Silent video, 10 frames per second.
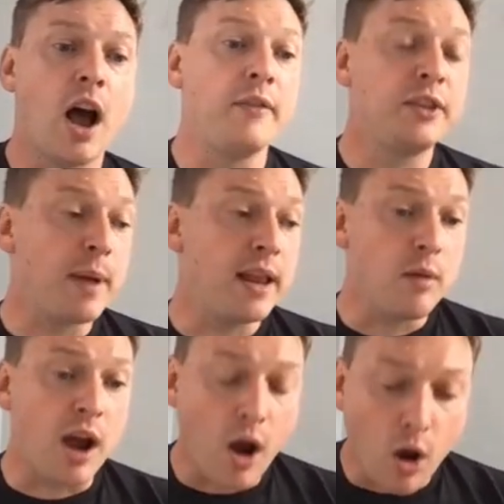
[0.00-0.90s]
I've spent
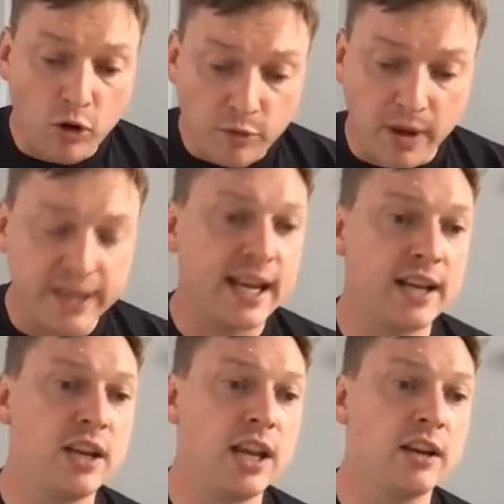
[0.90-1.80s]
my whole of my
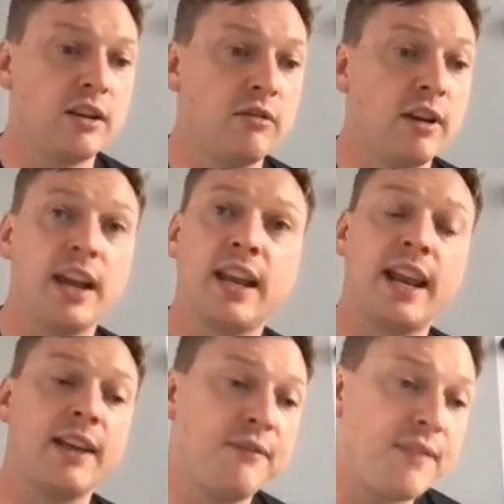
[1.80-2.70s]
10-year career
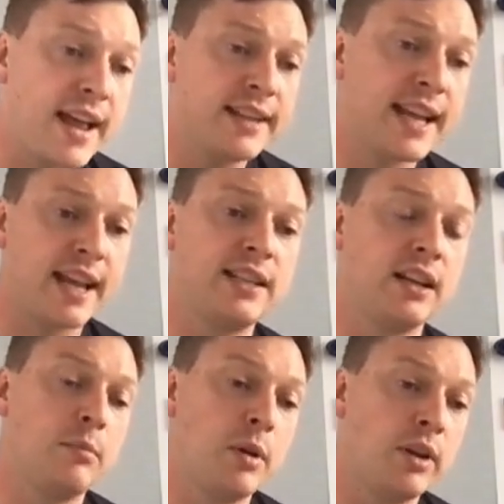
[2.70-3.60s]
getting
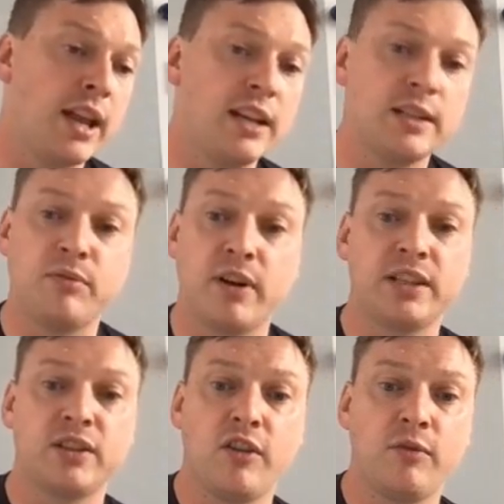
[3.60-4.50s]
fantastic at building
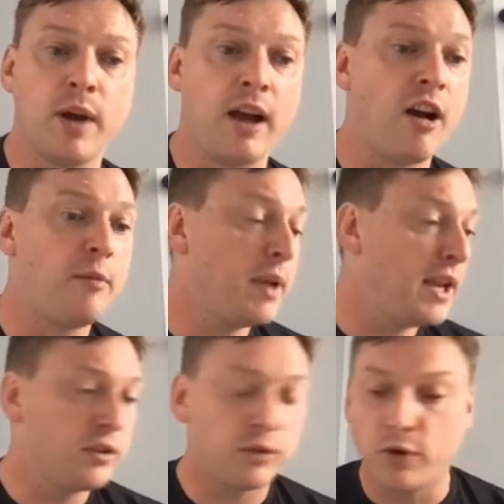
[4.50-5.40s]
enterprise software. I've
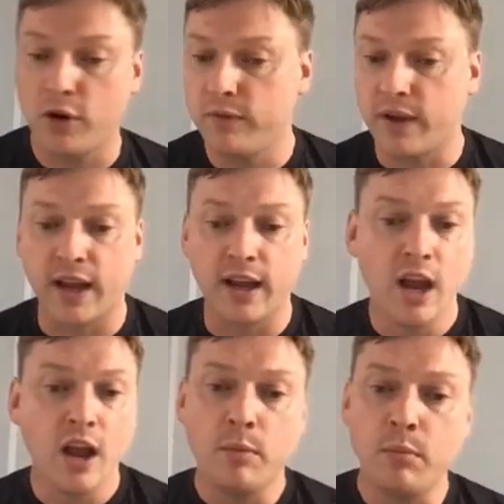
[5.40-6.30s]
been through the
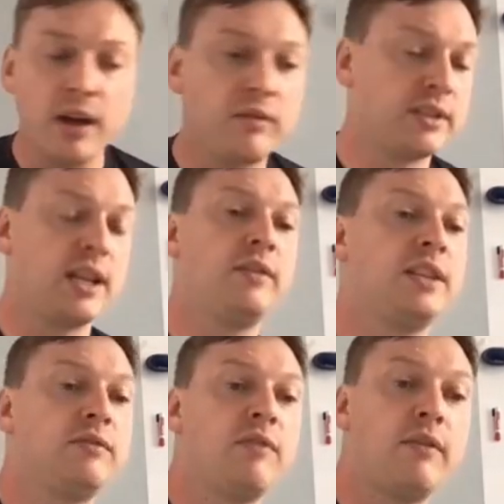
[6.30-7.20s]

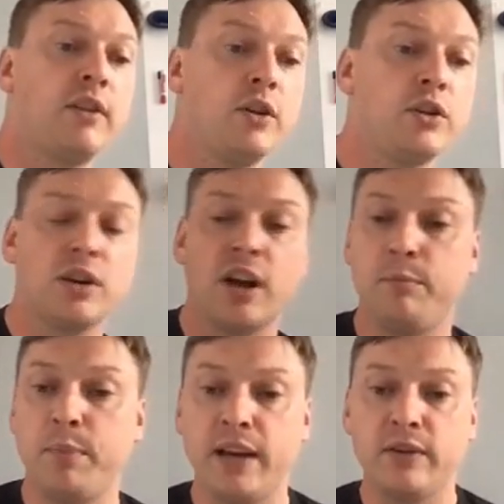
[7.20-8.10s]
microservices revolution.
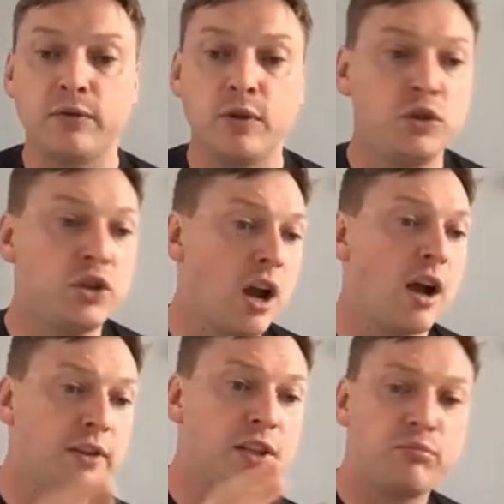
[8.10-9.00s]
I've been through
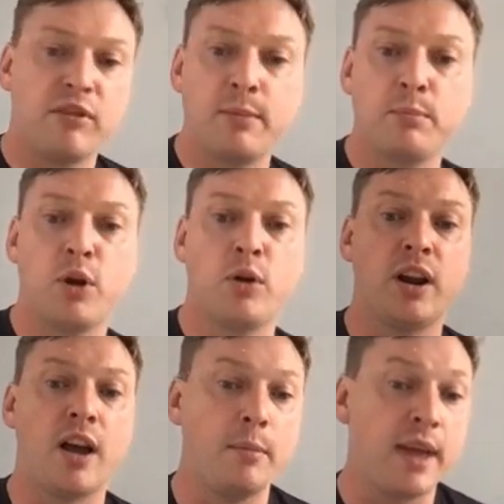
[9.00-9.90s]
Java, Spring Boot,
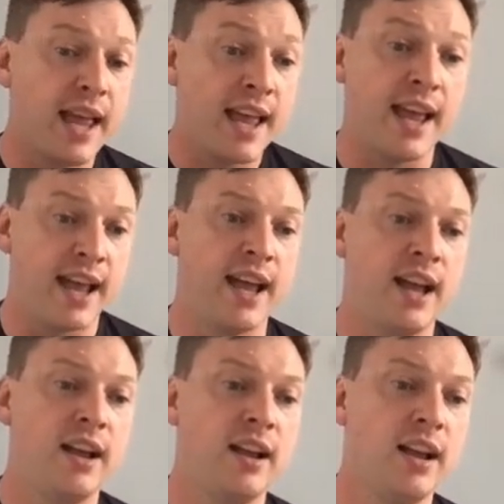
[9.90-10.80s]
and I'm here.